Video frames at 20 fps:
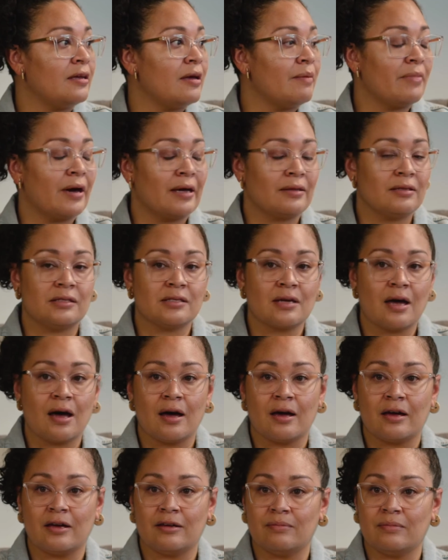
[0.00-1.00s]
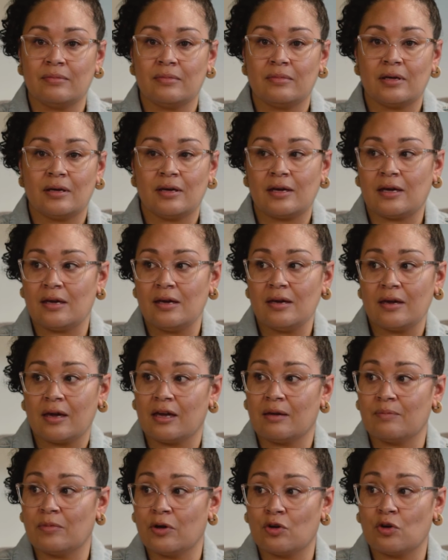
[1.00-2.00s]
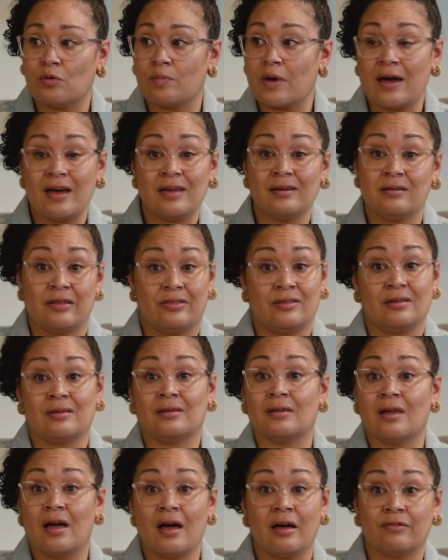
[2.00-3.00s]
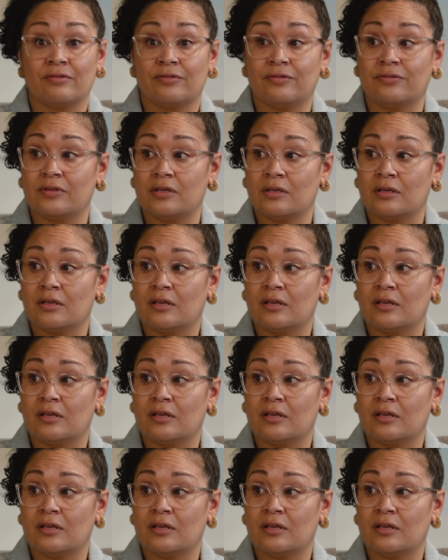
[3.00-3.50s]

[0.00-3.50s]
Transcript: And by the time he came home, I had nothing left.